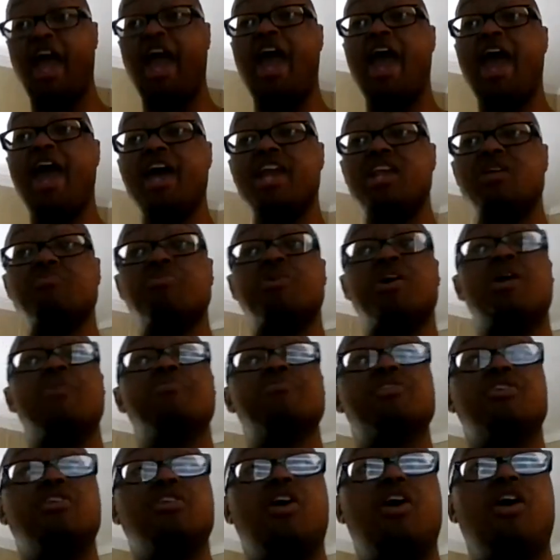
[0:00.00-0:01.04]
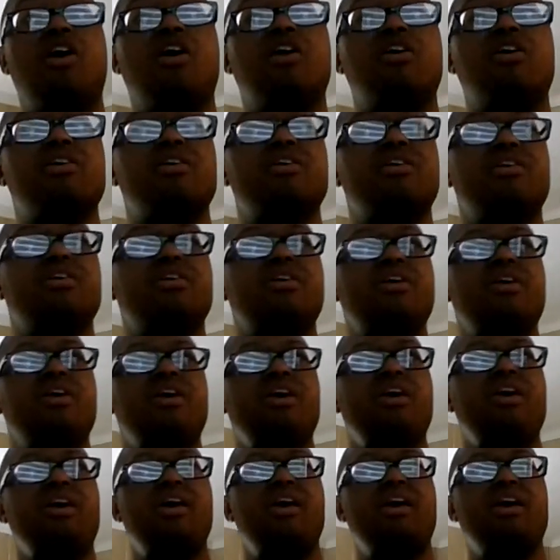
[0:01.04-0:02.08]
Adam comes along
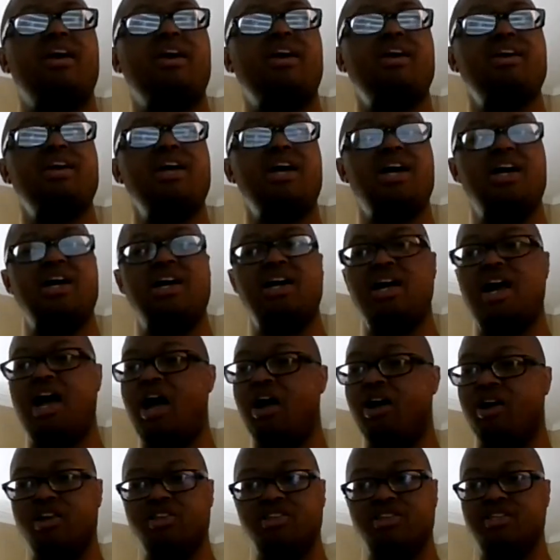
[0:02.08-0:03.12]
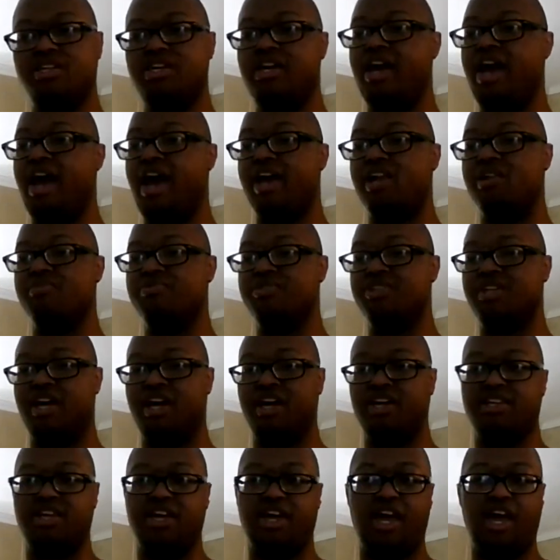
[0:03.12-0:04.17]
I can see Adam
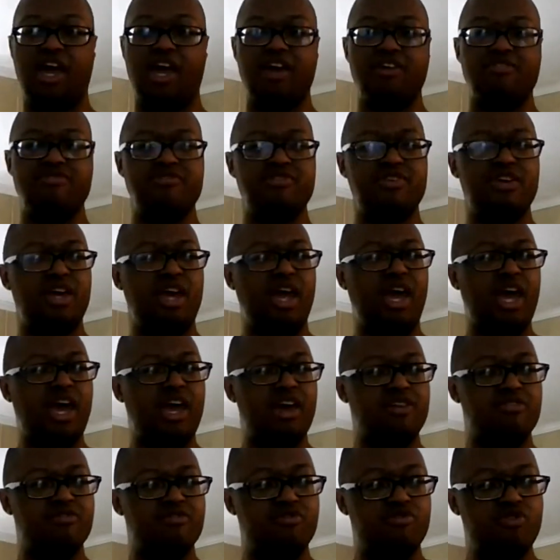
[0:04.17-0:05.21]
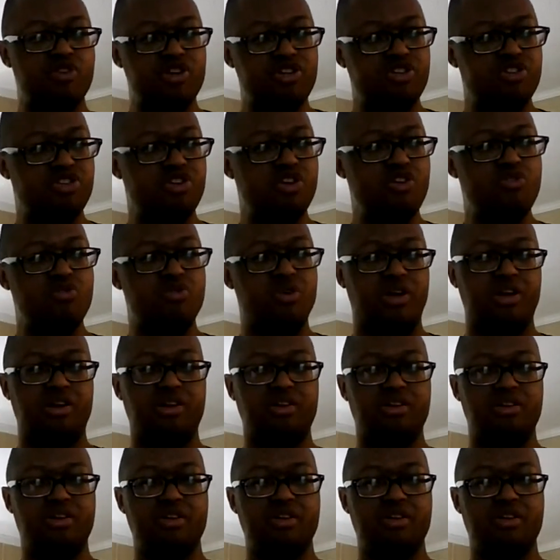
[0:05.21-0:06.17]
saying to Eve, Eve, what you doing?